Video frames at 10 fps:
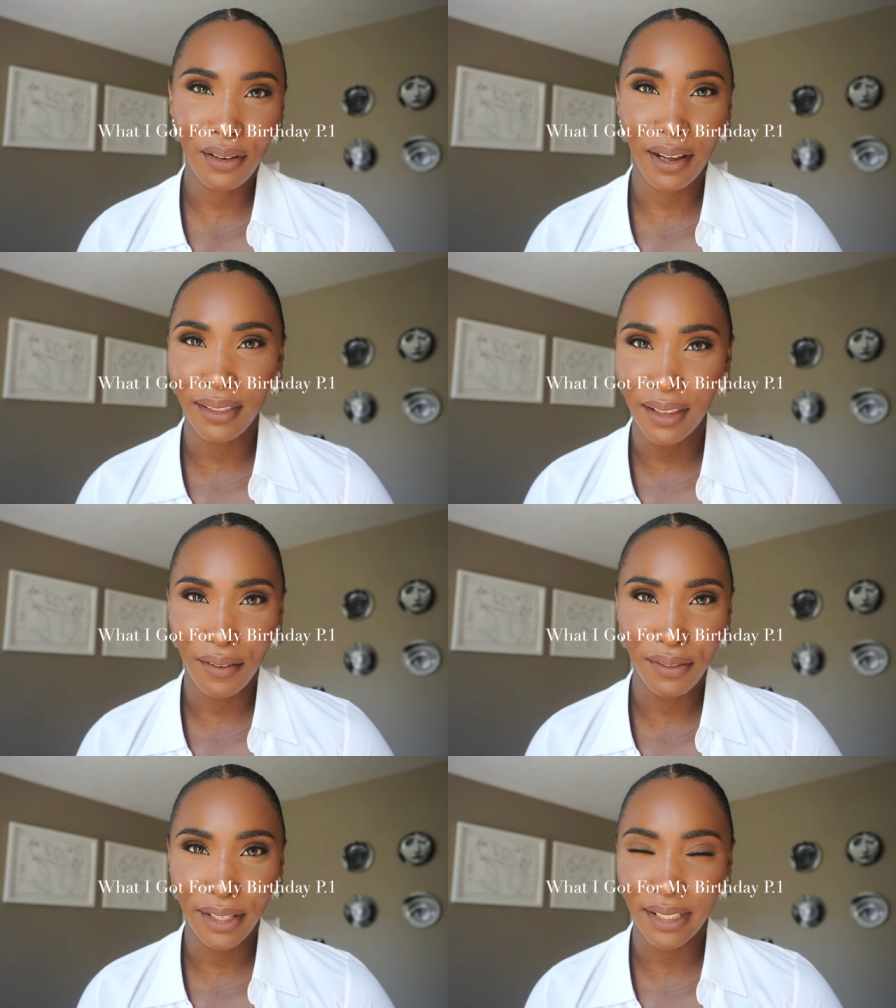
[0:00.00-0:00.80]
I
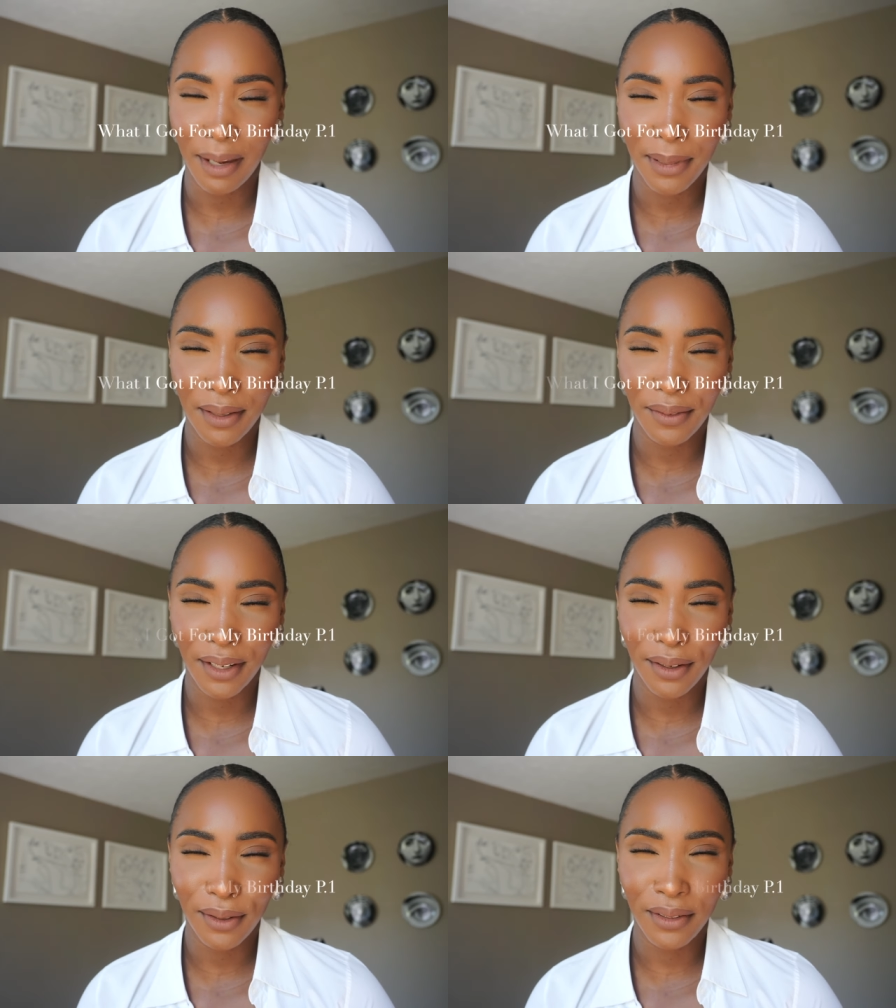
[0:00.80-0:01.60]
love these types of
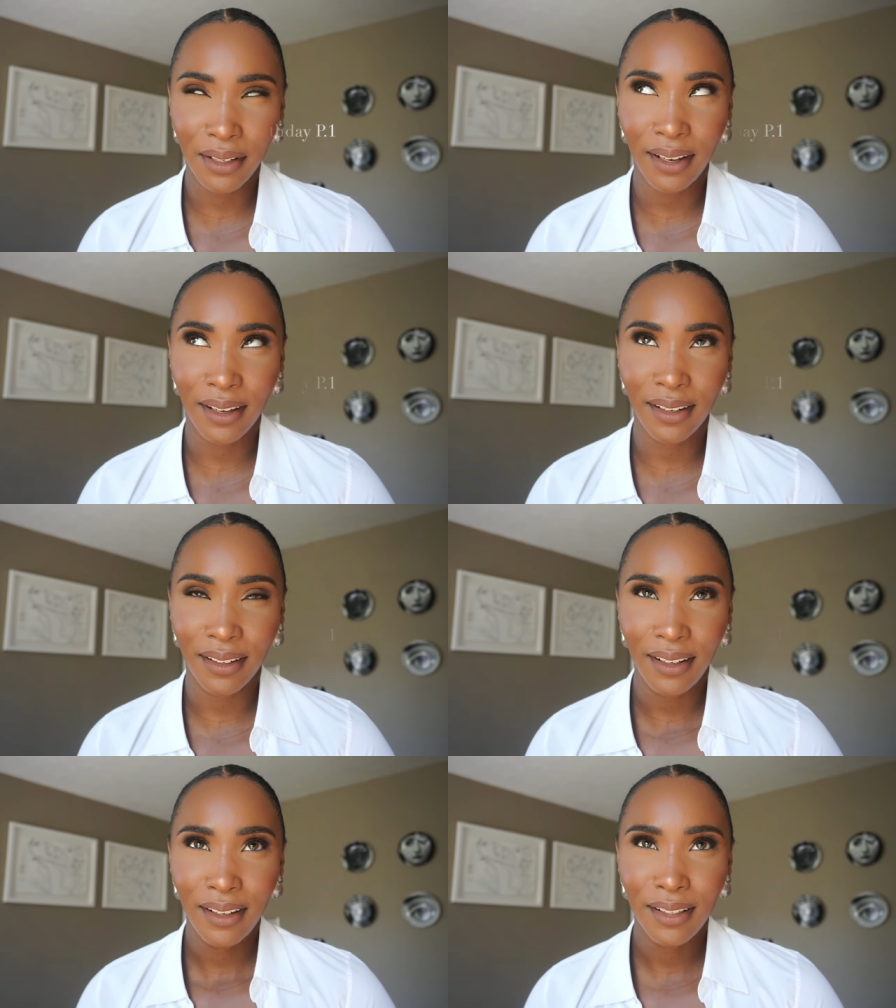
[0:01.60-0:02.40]
videos and
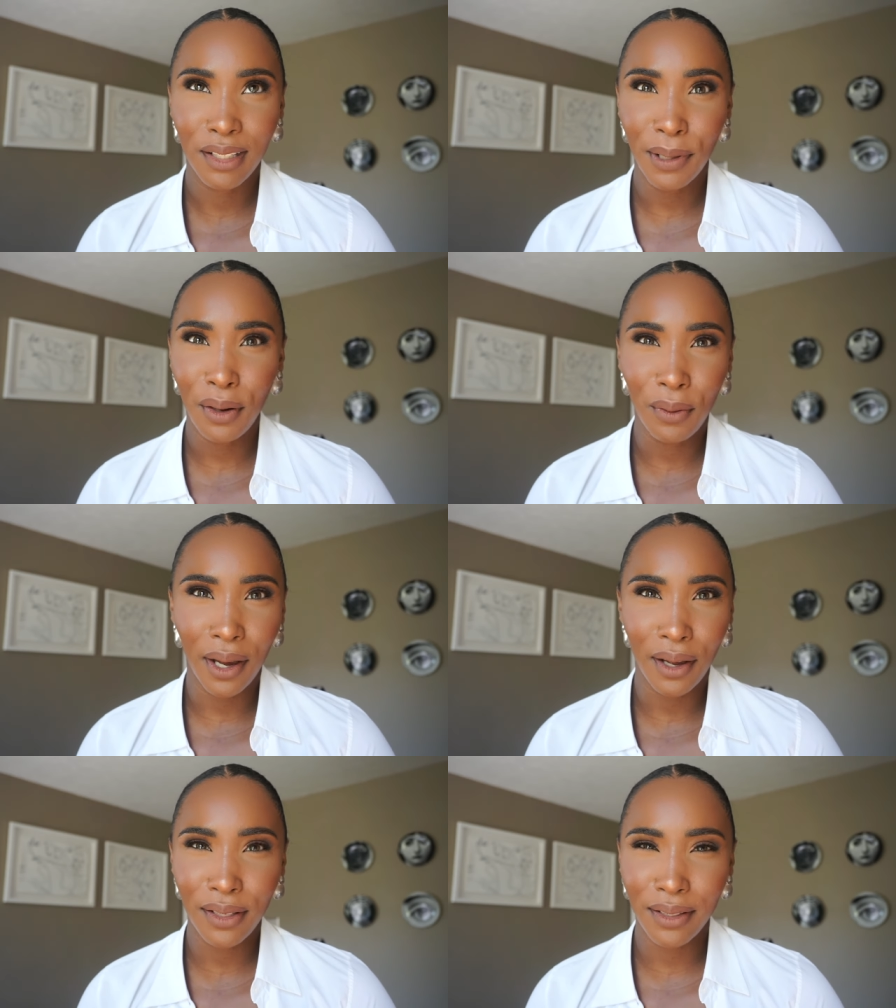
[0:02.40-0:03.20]
it's been a
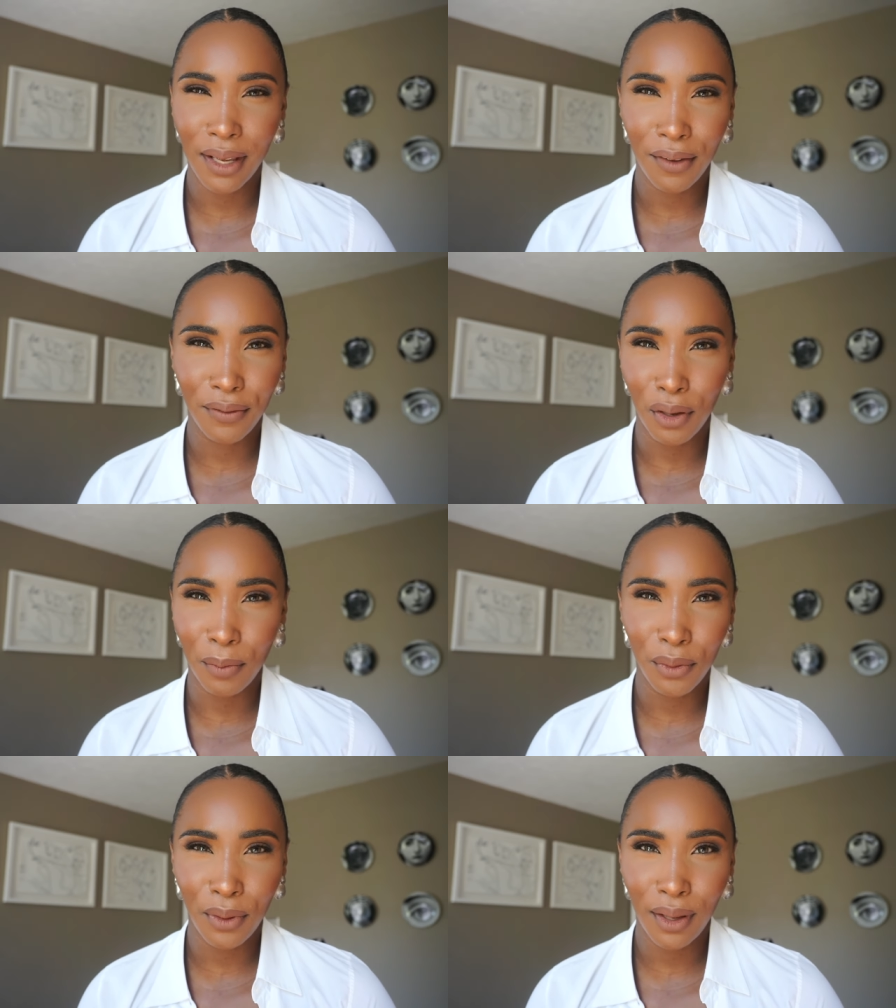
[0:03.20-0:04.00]
while since I
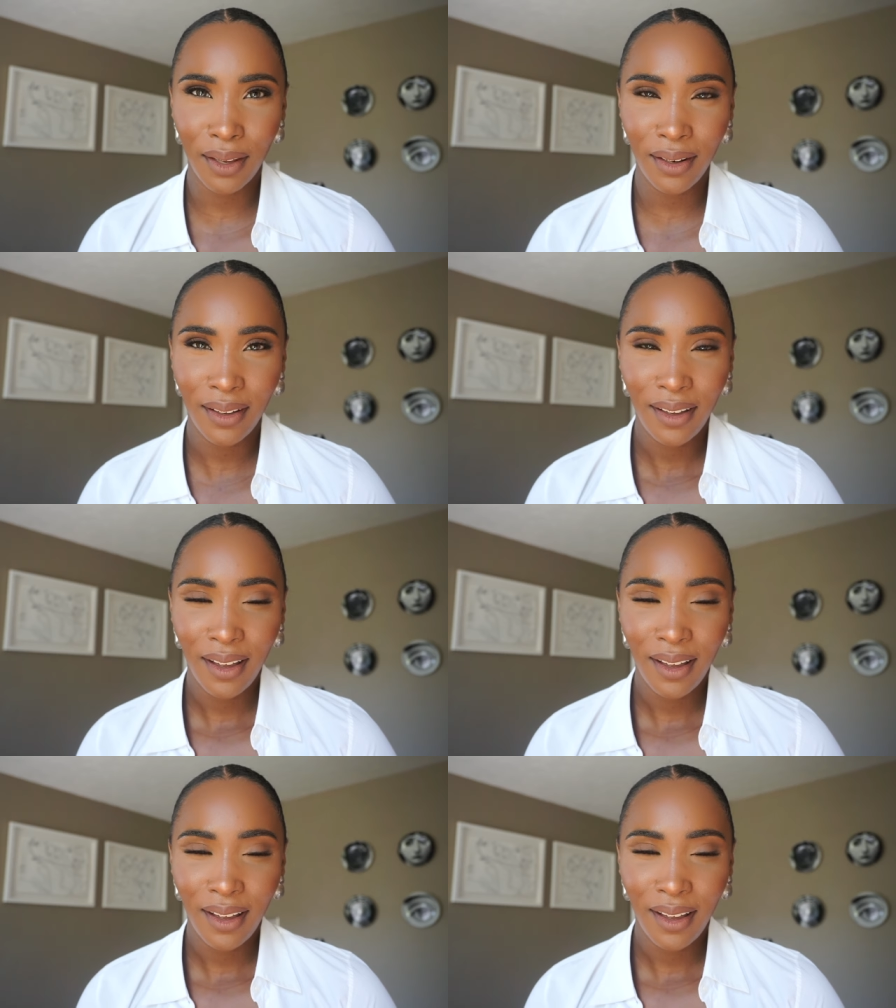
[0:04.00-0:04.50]
filmed one.